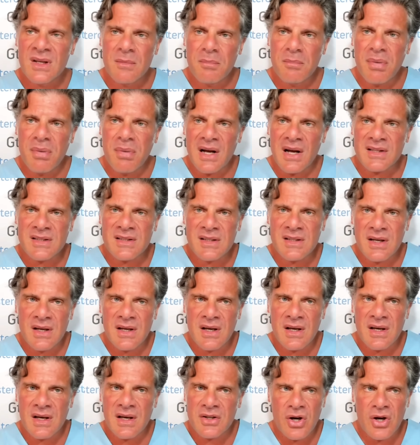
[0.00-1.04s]
But
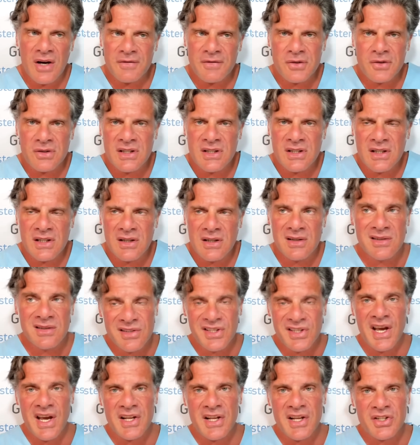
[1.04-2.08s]
you have to kill
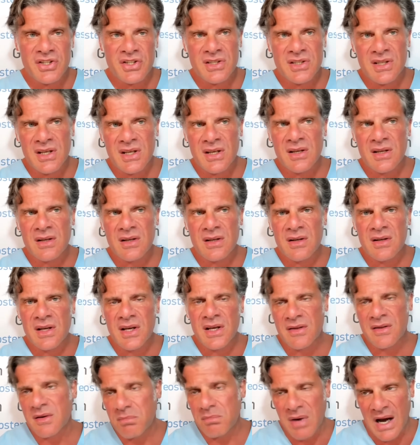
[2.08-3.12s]
DHT
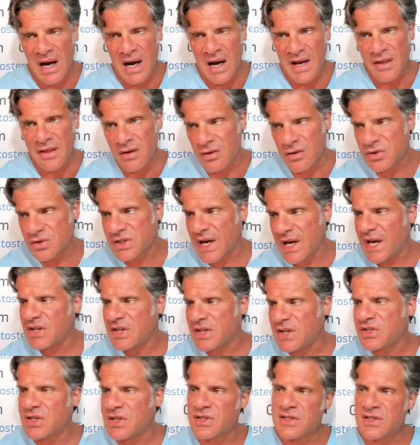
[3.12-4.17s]
either by those
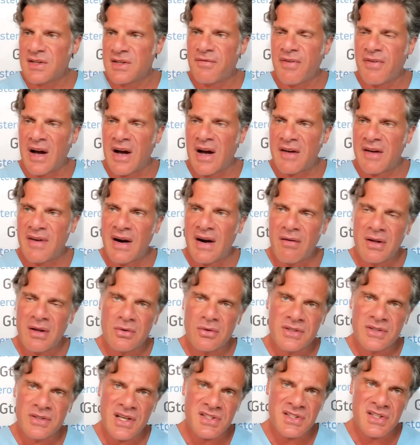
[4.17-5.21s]
agents, the 5-A
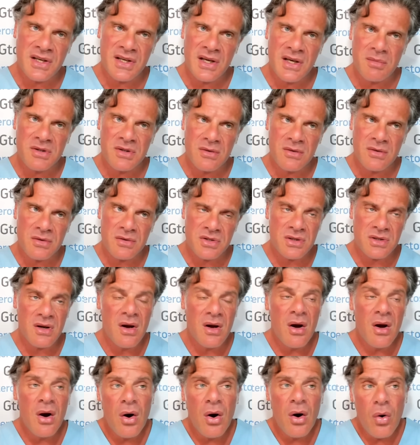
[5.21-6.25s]
reductase inhibitors,
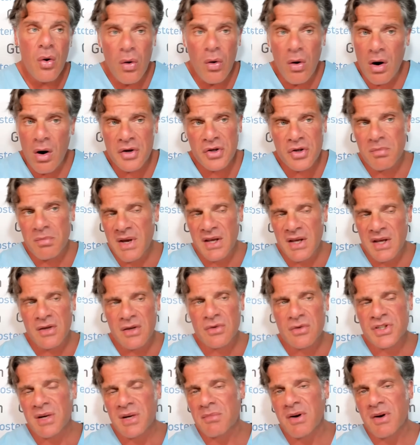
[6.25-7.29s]
or you may
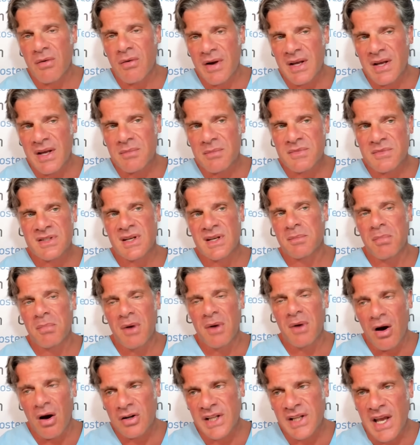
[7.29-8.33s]
use some creams that
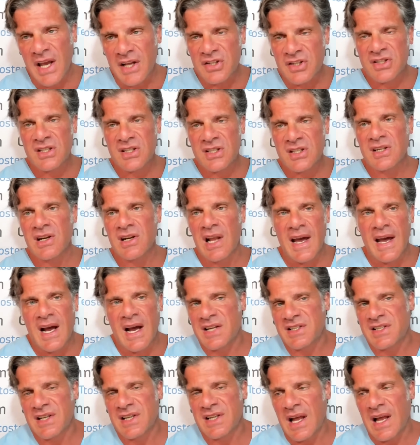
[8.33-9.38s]
block DHT, like
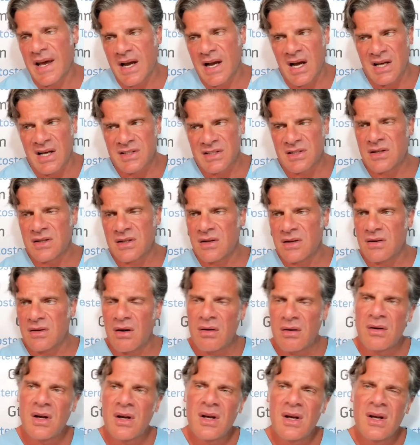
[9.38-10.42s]
azelaic acid, you
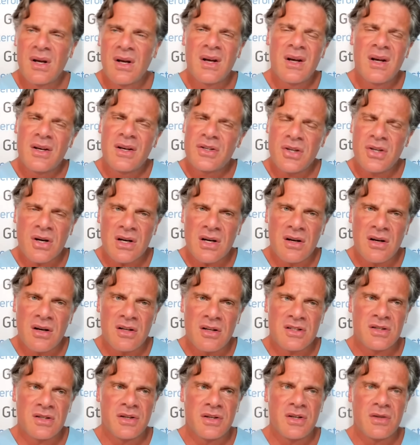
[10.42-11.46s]
know. You can
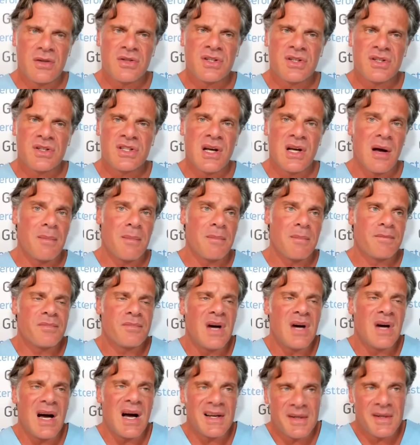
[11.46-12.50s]
also use
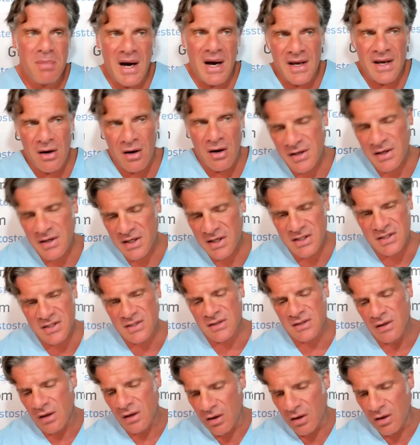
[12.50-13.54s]
some
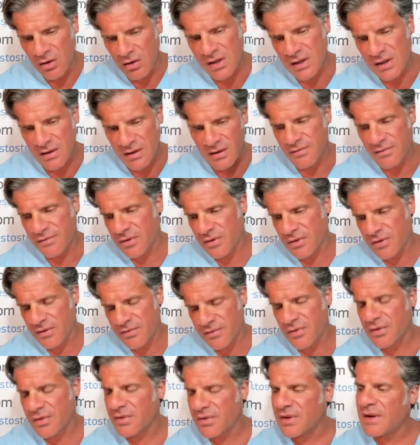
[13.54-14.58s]
antibiotics
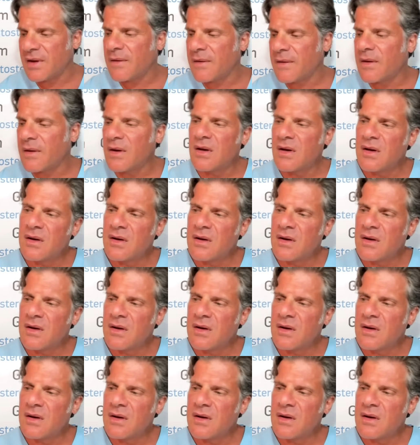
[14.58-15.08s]
for the